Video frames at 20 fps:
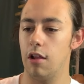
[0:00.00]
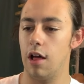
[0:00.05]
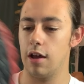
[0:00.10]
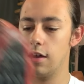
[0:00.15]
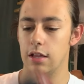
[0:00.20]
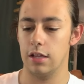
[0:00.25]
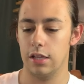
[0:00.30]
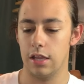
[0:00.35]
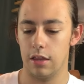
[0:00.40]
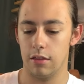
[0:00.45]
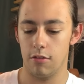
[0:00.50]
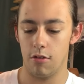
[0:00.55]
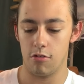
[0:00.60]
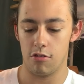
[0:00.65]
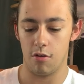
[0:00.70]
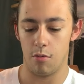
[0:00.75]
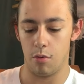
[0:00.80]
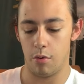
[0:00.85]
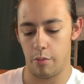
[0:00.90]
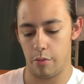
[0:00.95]
I can clean those
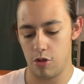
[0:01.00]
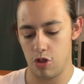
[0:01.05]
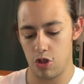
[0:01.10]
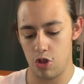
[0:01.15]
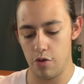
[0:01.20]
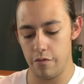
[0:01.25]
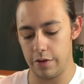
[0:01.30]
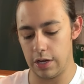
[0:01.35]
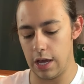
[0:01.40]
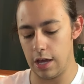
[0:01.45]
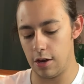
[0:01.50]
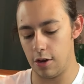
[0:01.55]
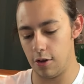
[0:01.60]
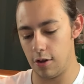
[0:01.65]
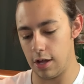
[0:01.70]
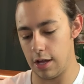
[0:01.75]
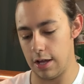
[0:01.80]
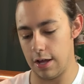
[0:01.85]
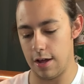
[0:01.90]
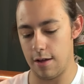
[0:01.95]
up with
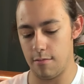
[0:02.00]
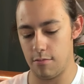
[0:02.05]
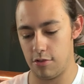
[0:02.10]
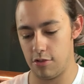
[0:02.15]
Reshoevn-Ator.